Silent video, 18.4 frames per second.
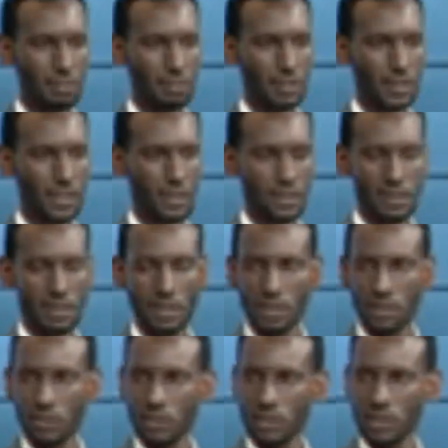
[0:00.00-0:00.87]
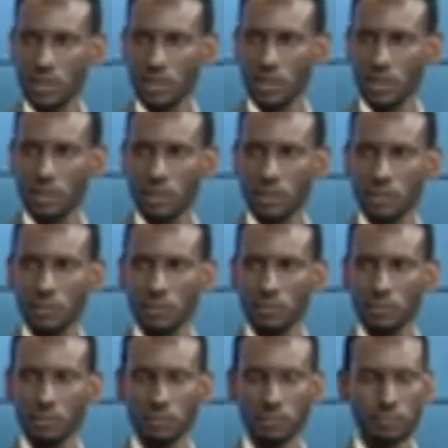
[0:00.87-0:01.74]
it's the next frontier.
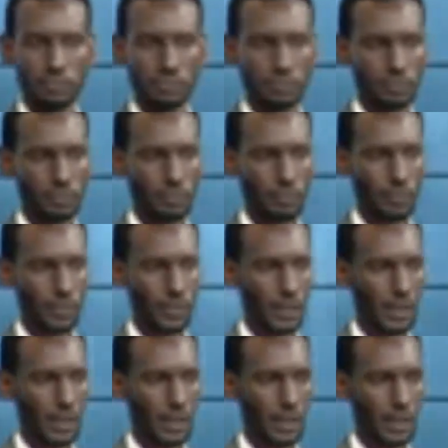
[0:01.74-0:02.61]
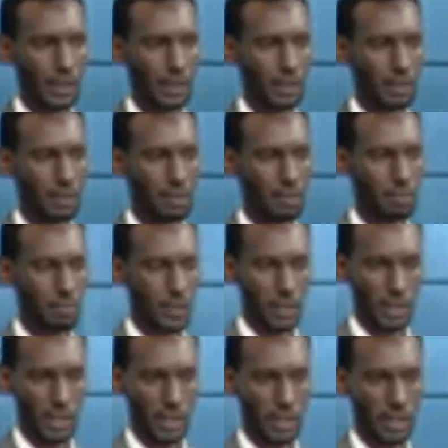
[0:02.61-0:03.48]
And
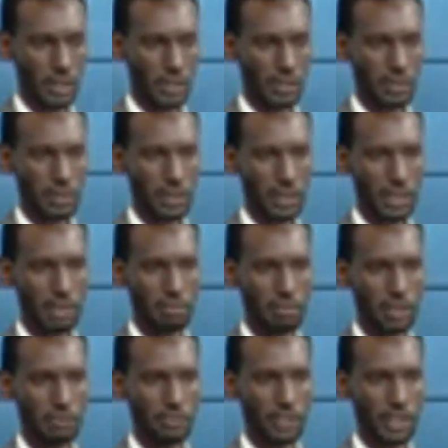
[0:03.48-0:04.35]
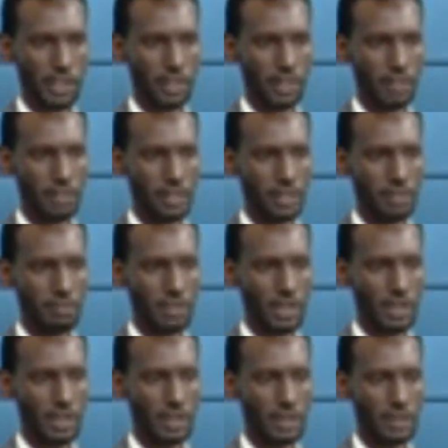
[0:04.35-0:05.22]
Bernard touched on climate financing,
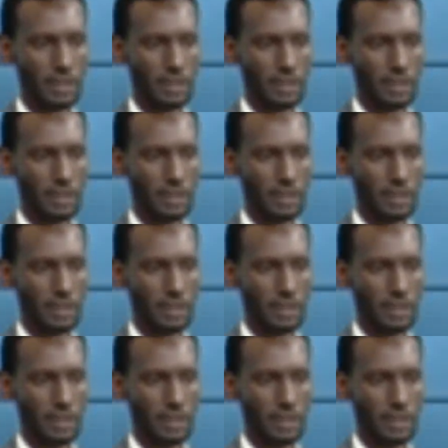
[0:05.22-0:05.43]
but